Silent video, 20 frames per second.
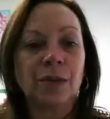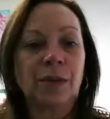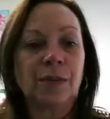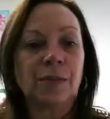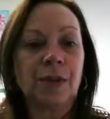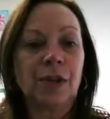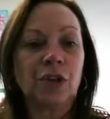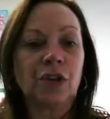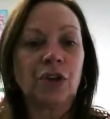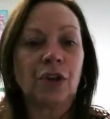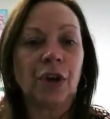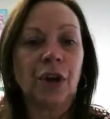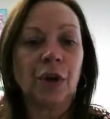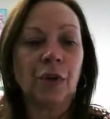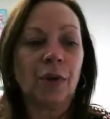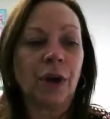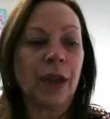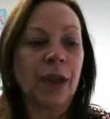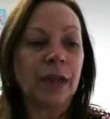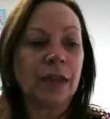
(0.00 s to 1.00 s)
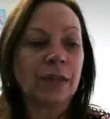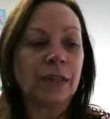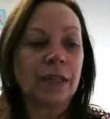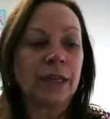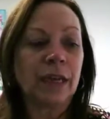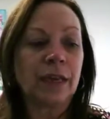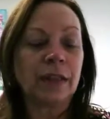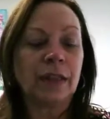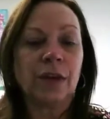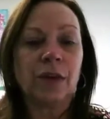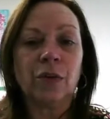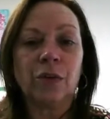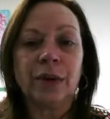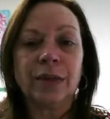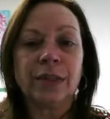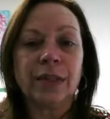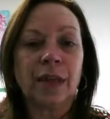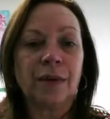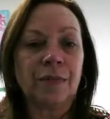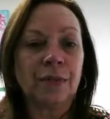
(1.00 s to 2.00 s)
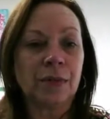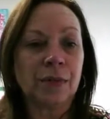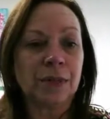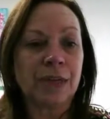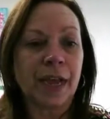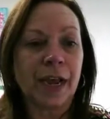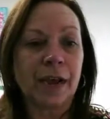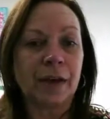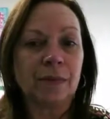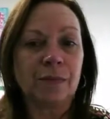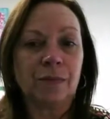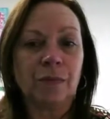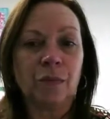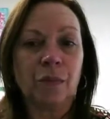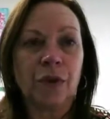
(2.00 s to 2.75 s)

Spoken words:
some engineering to get the noise levels down